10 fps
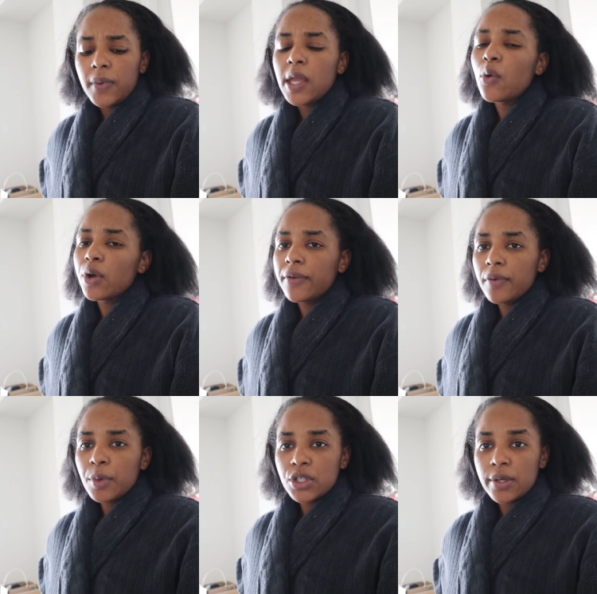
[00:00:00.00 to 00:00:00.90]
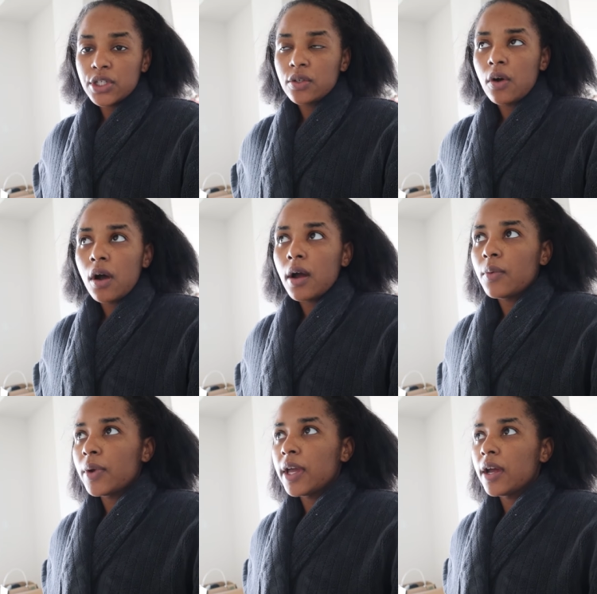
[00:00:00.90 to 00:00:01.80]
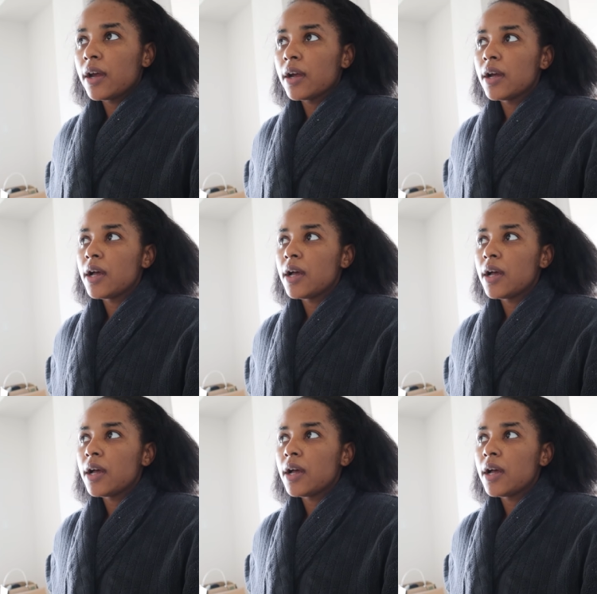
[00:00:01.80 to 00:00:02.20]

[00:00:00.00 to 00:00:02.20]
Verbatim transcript: he ordered from Restoration Hardware.